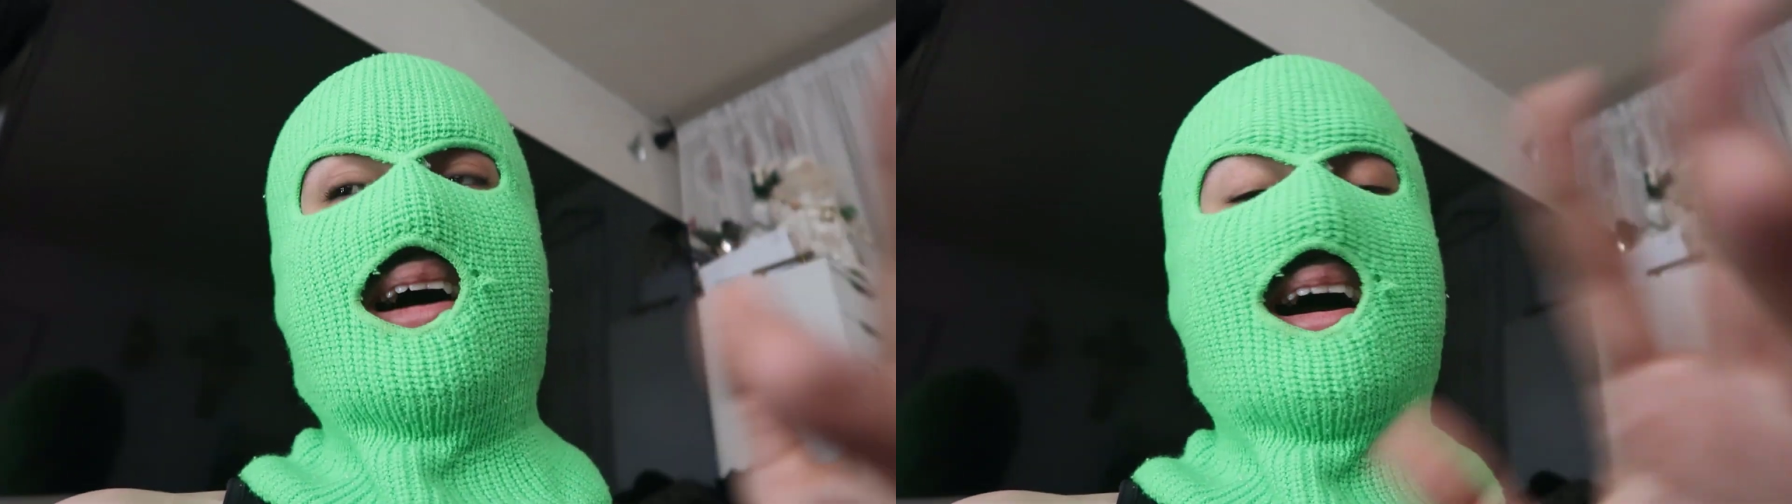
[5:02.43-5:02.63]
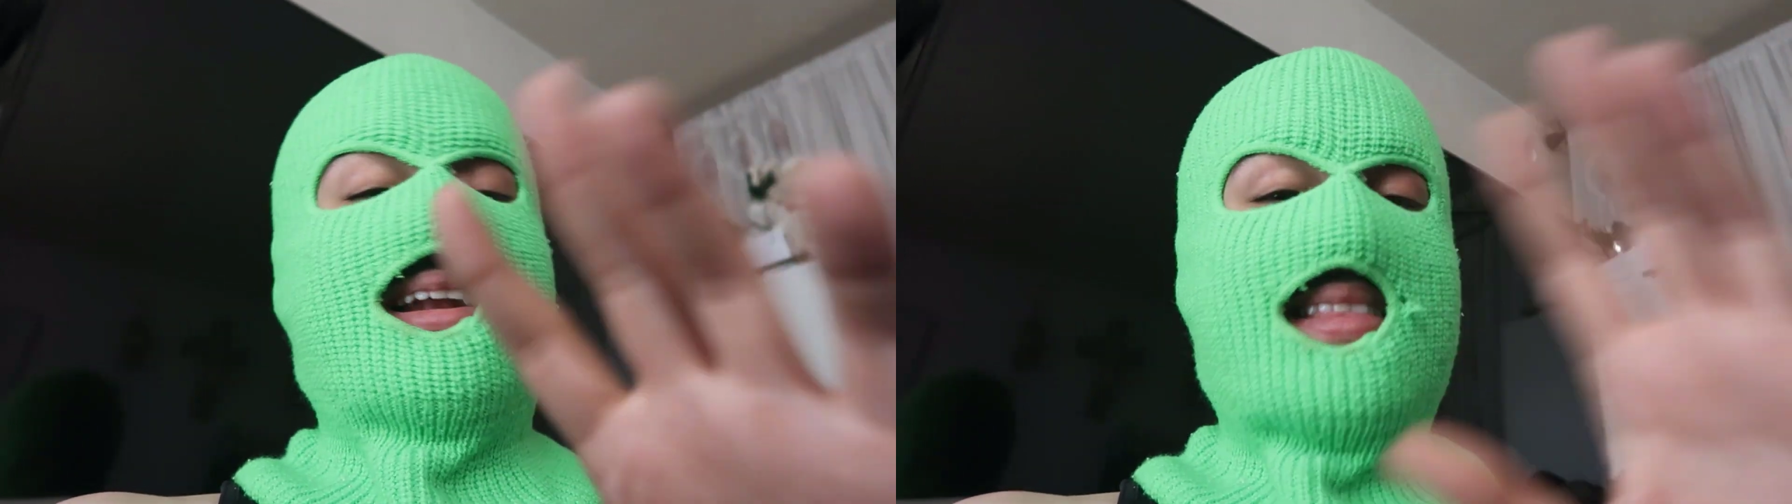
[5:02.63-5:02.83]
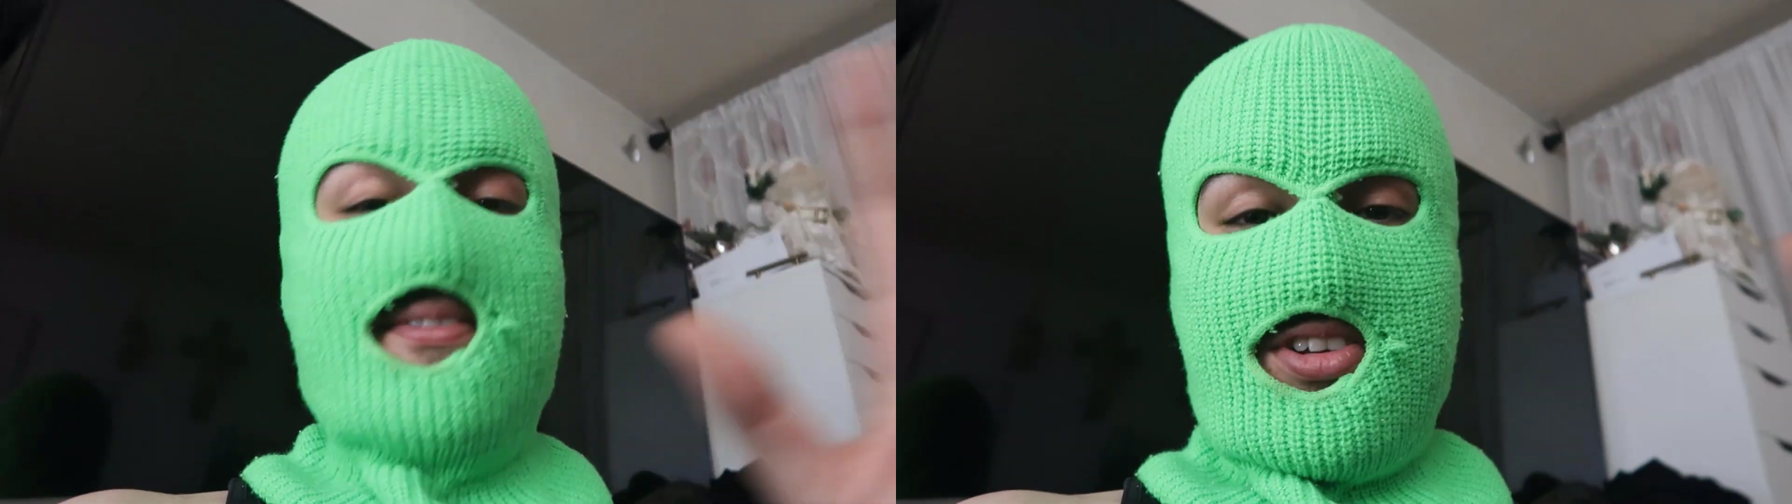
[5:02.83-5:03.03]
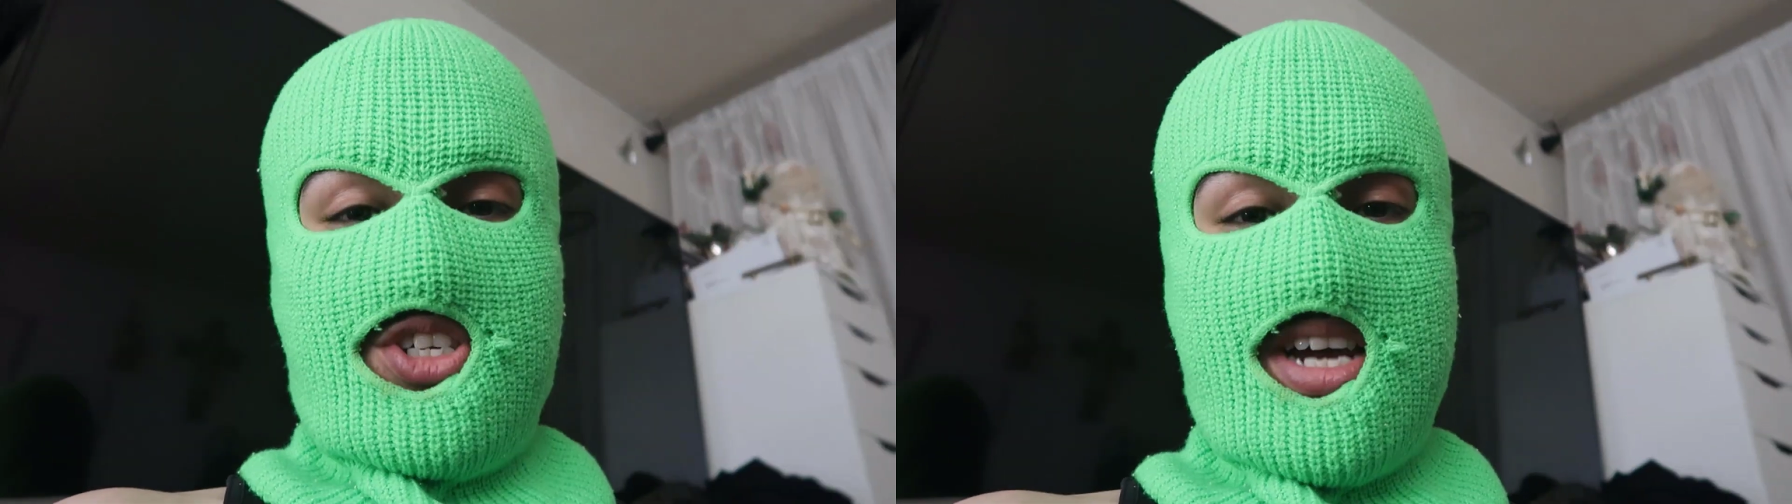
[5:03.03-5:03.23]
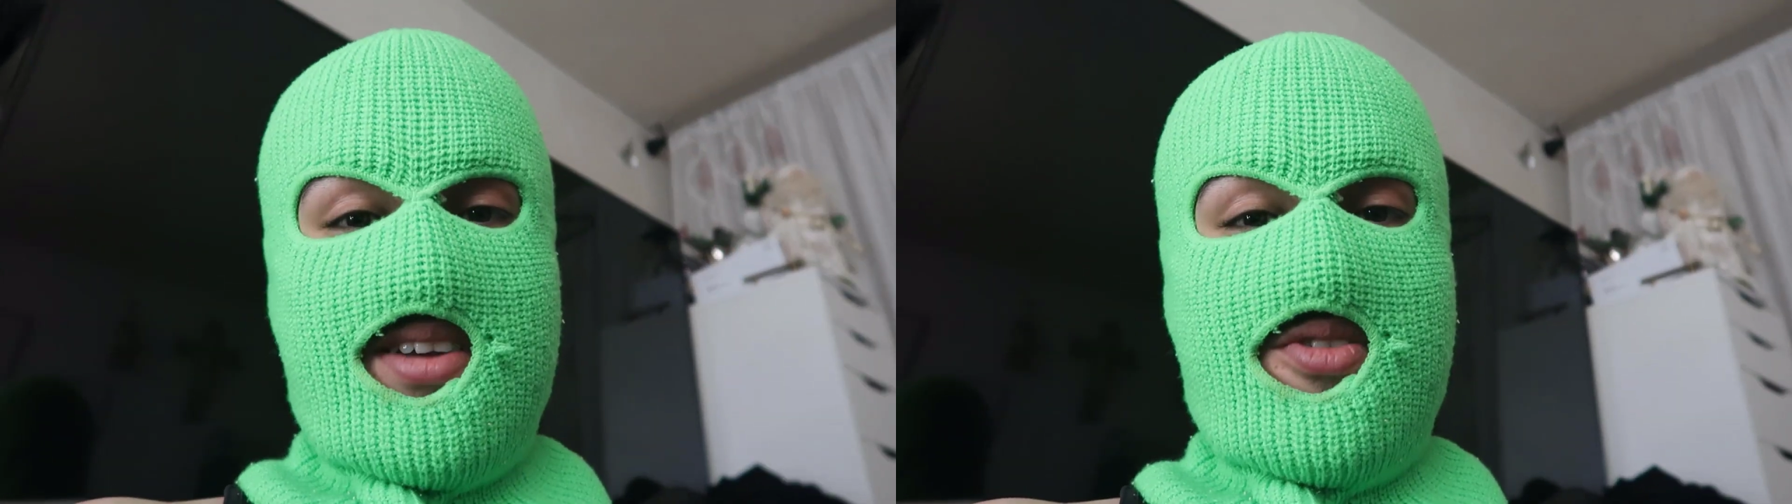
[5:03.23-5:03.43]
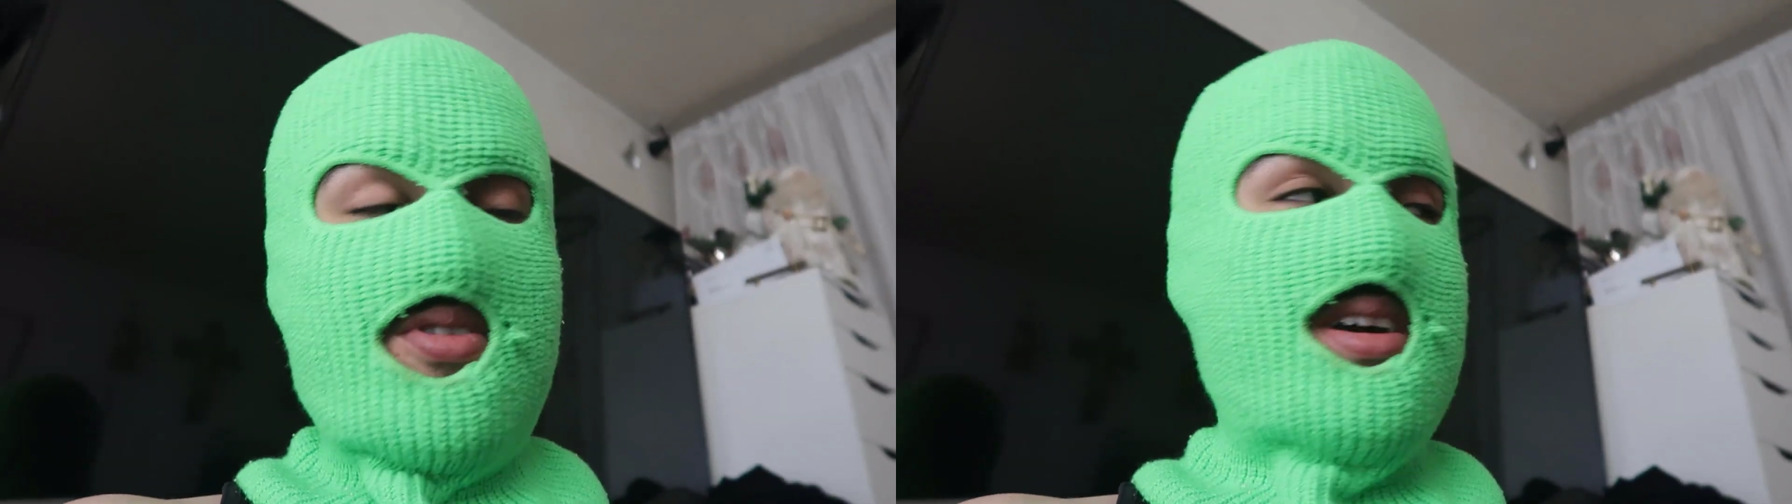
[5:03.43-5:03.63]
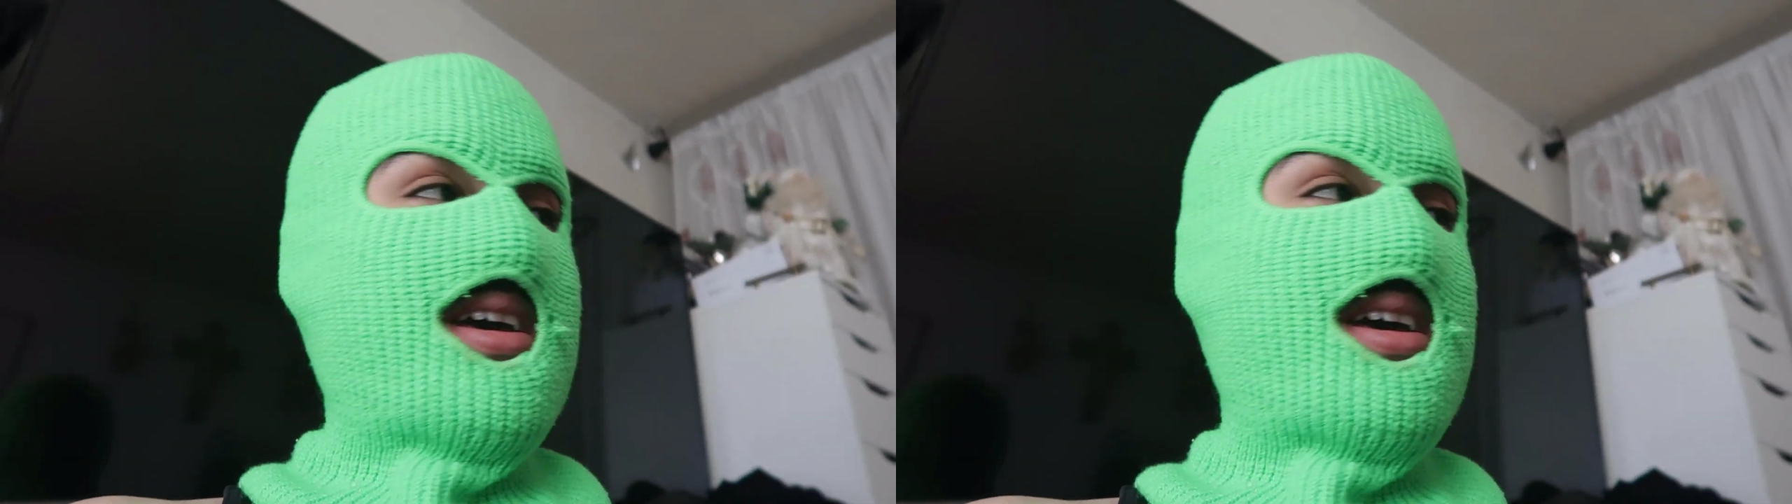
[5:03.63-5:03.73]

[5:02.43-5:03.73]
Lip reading: I had a different channel